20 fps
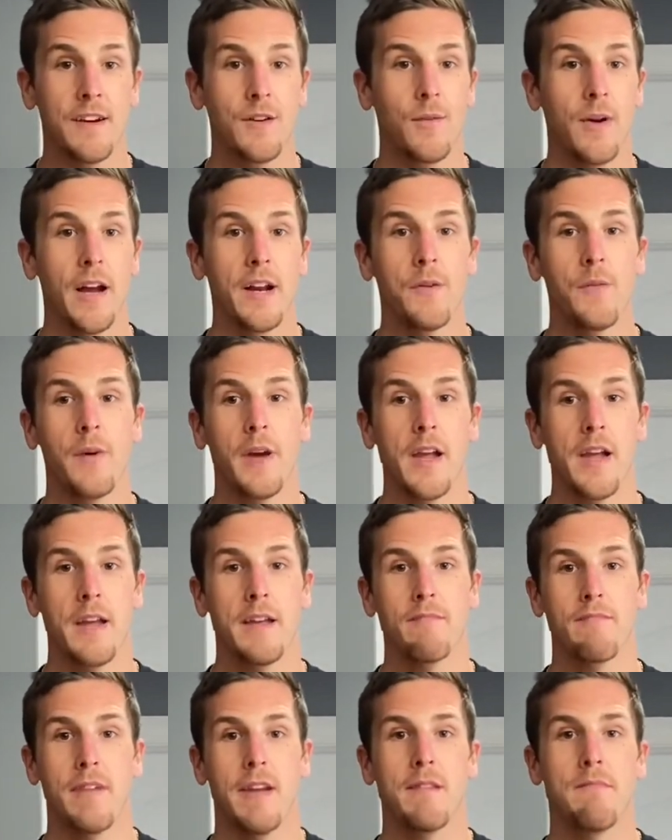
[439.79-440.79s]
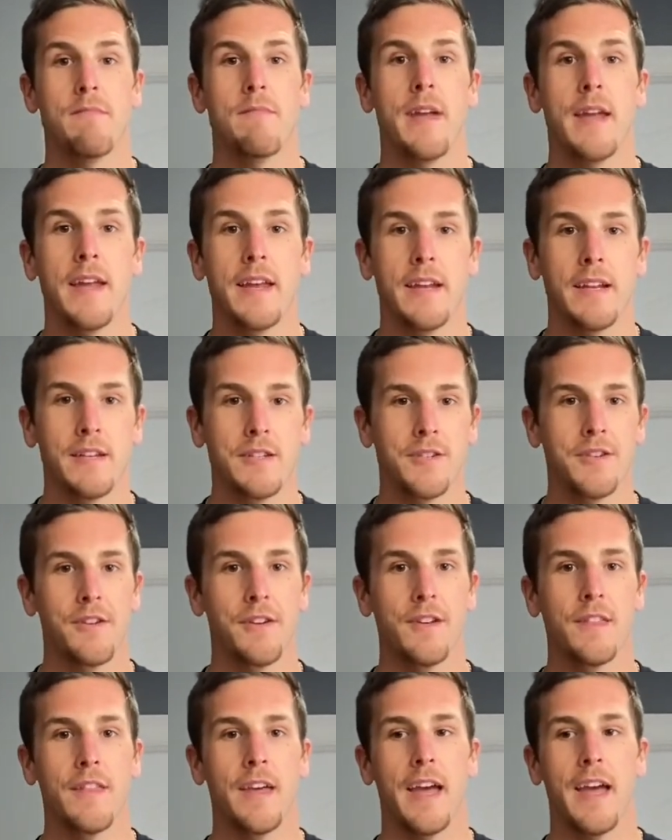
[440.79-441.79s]
right away and making
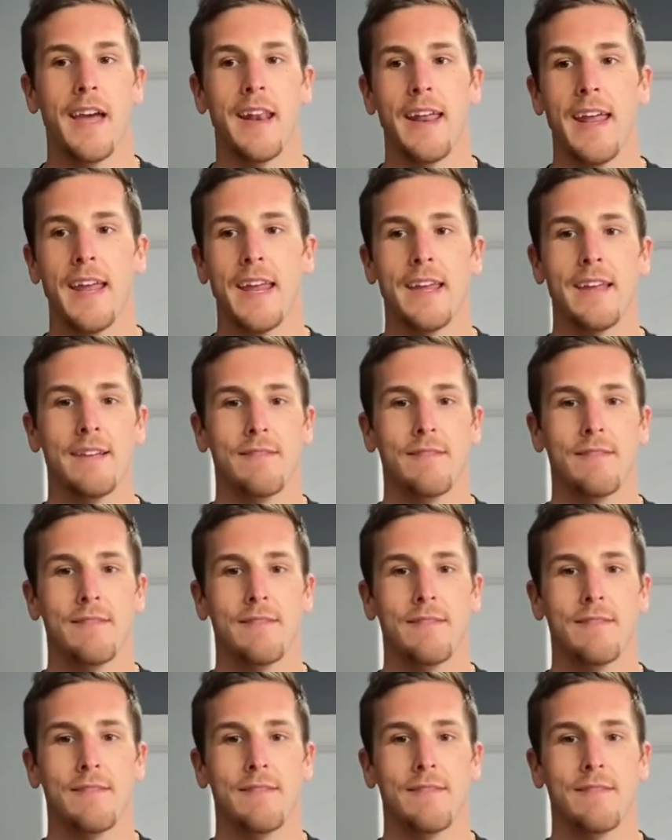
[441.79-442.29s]
sure that it